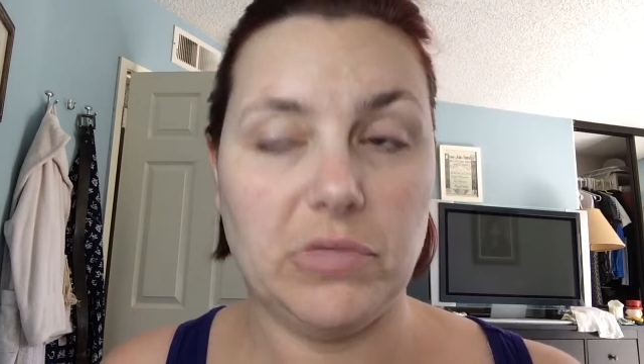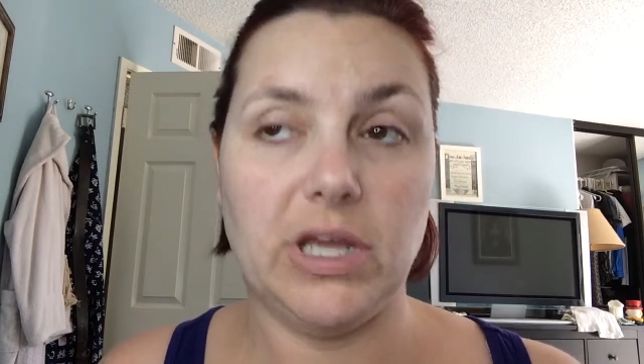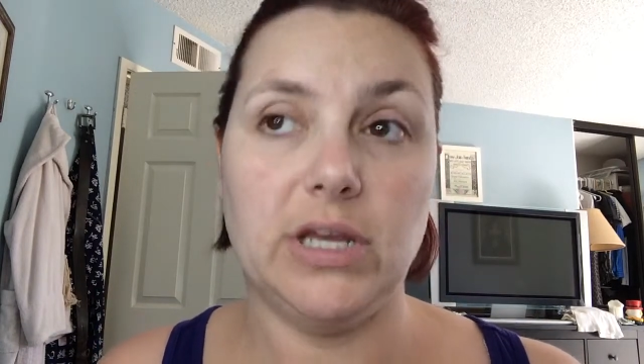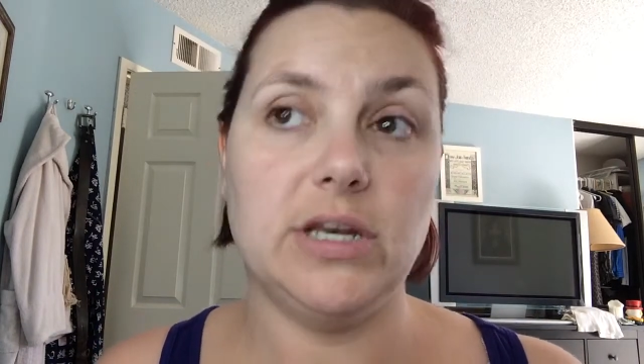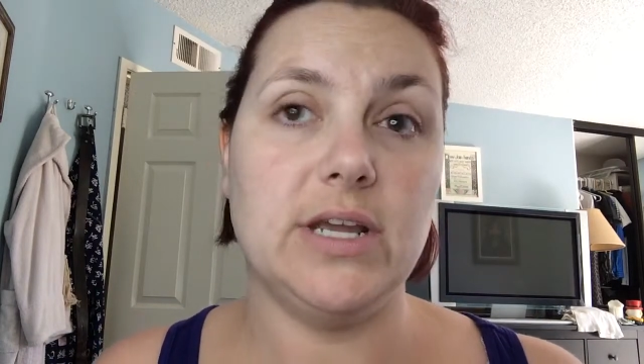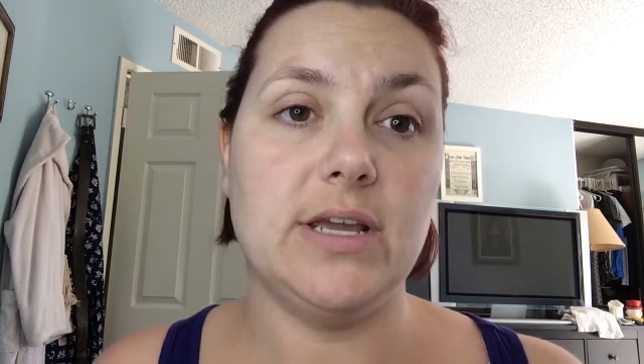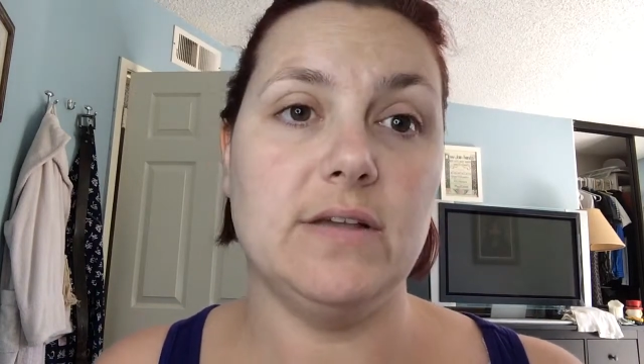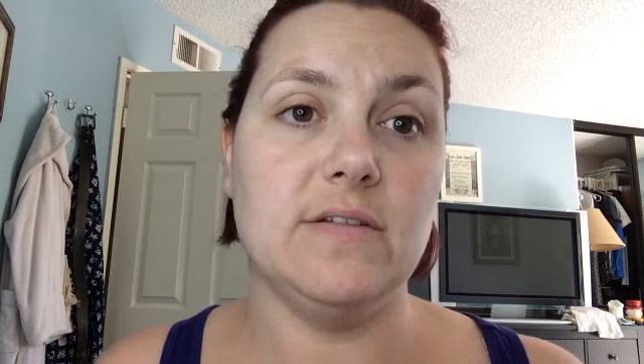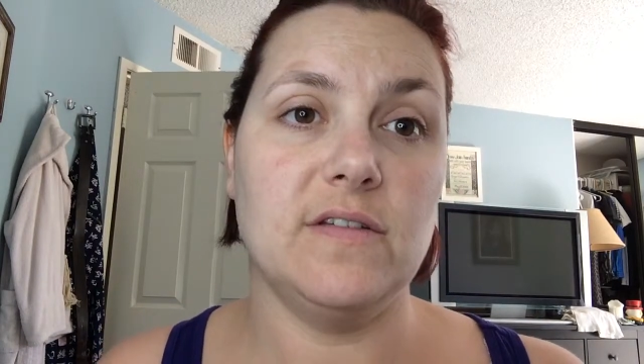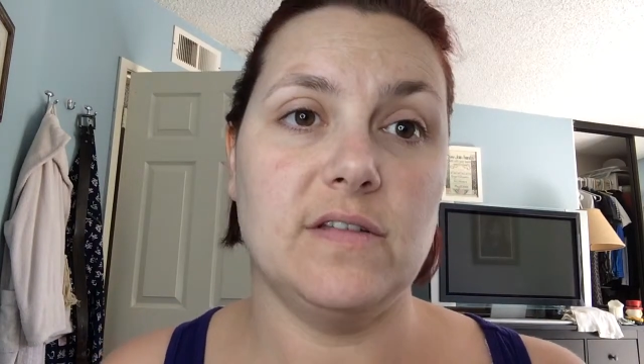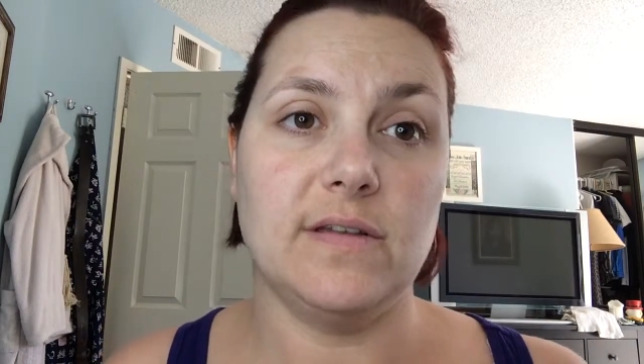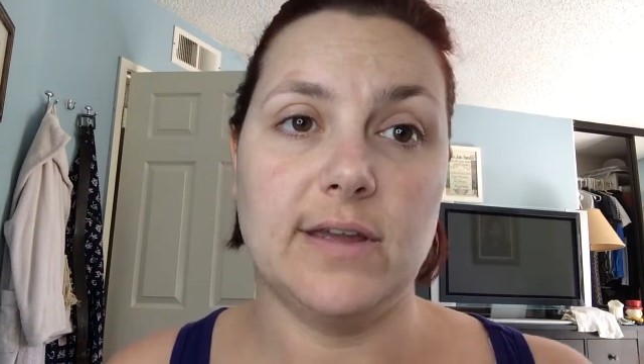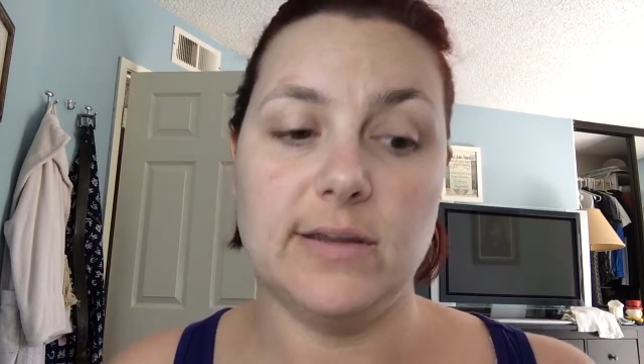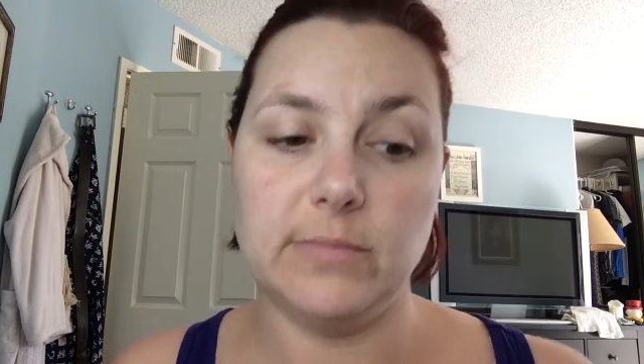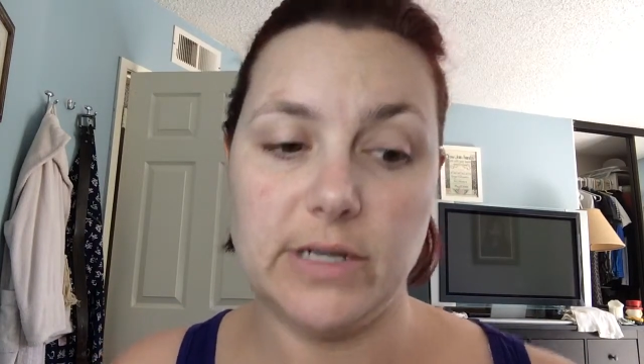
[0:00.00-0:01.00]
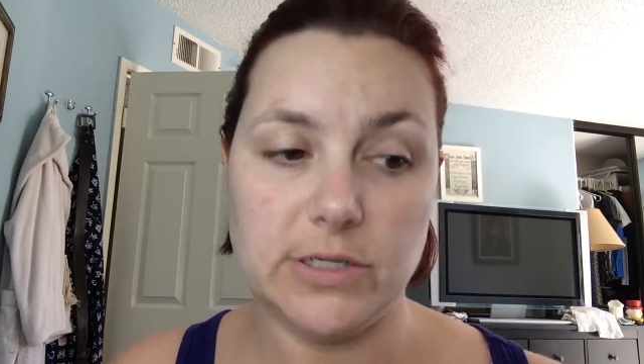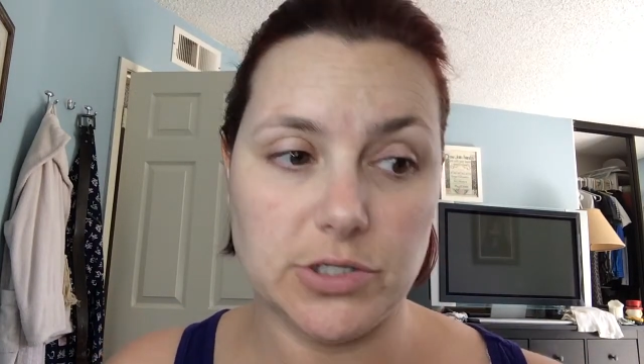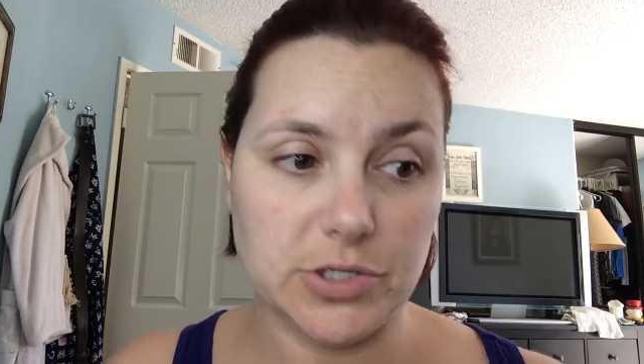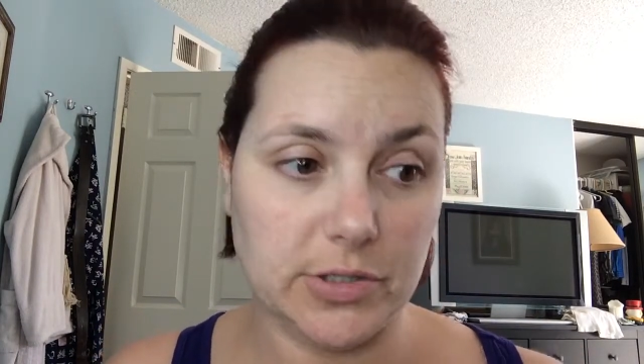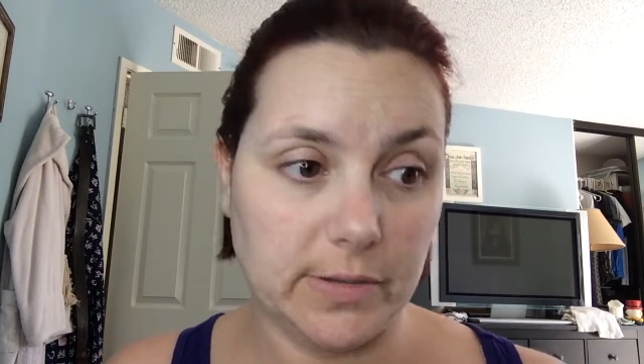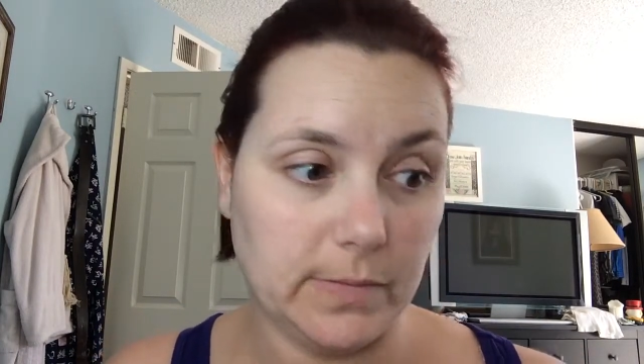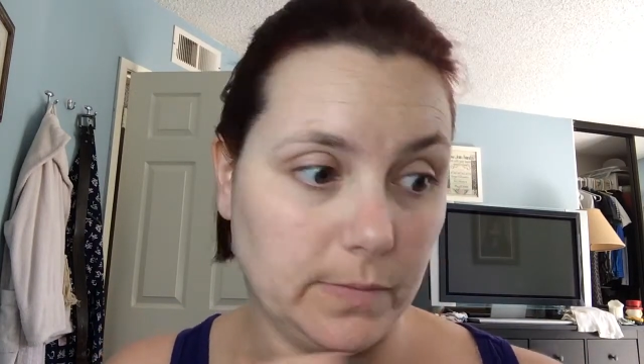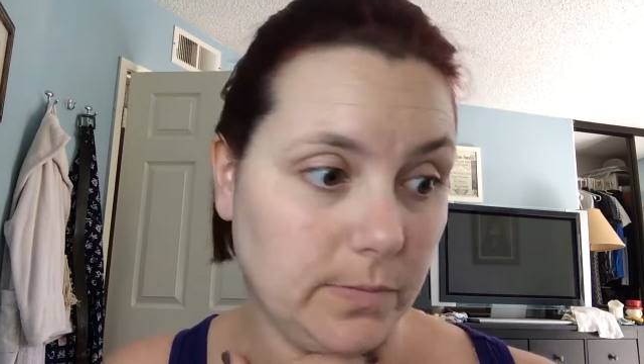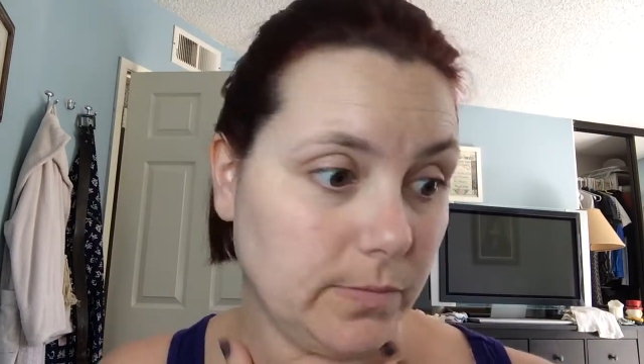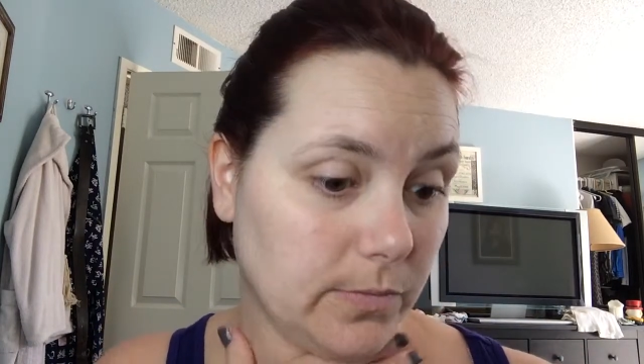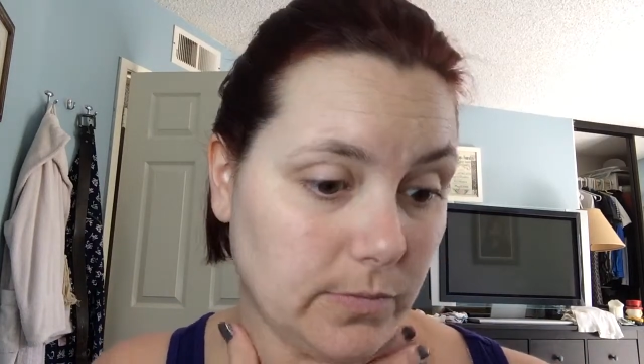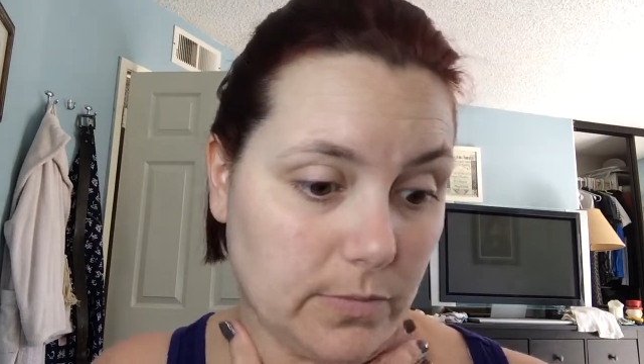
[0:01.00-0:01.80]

indies and mainstream